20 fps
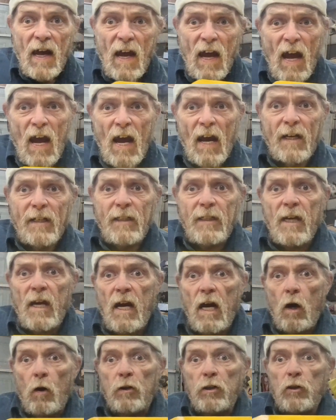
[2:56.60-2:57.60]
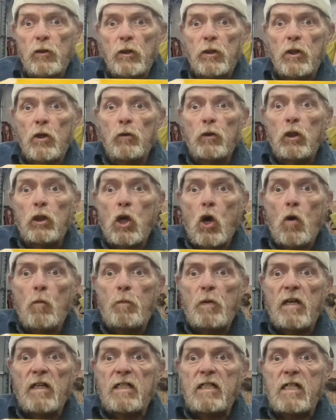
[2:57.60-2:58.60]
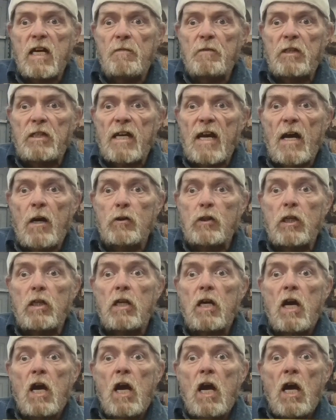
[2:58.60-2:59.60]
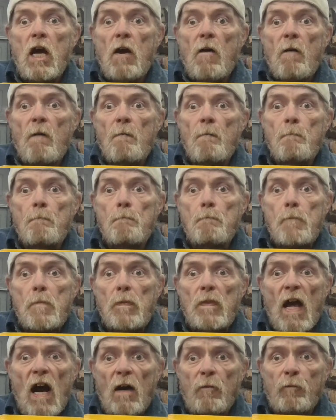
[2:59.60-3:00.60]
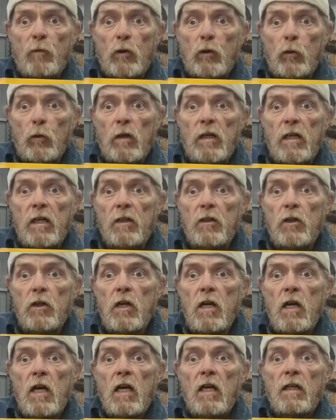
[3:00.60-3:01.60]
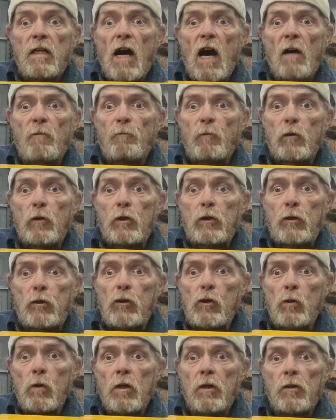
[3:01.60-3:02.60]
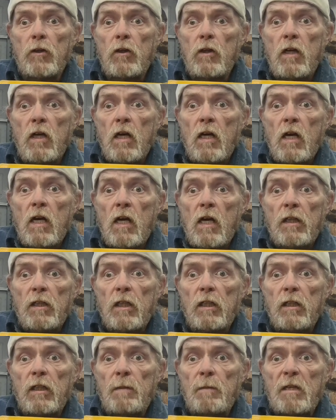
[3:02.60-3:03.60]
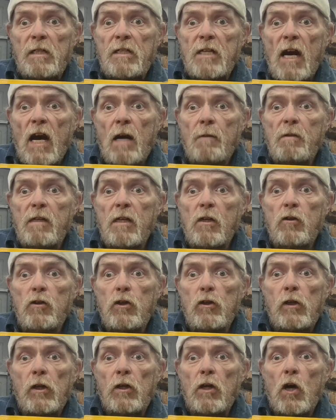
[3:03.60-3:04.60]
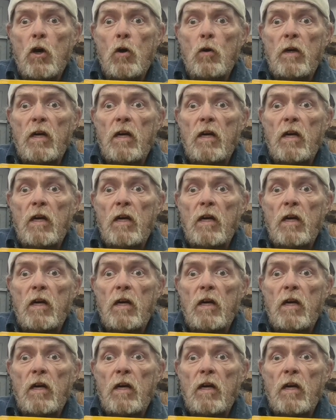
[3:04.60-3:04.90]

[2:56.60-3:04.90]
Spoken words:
Act now and you can own the Lone Pig 7000. Not for $300, not for $200. The limited time deal, you can own